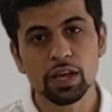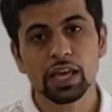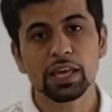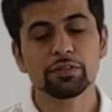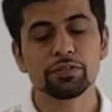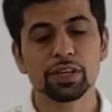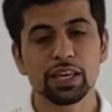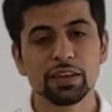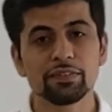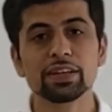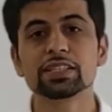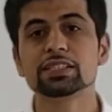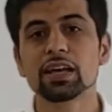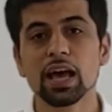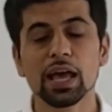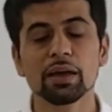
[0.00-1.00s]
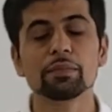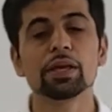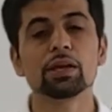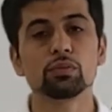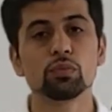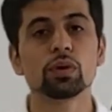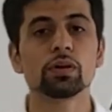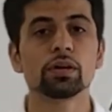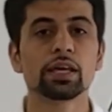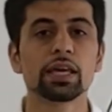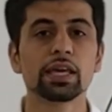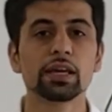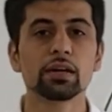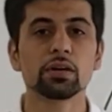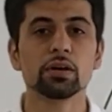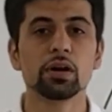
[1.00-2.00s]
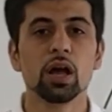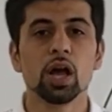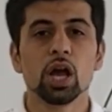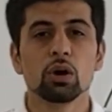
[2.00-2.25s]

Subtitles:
If you give it time, it will heal.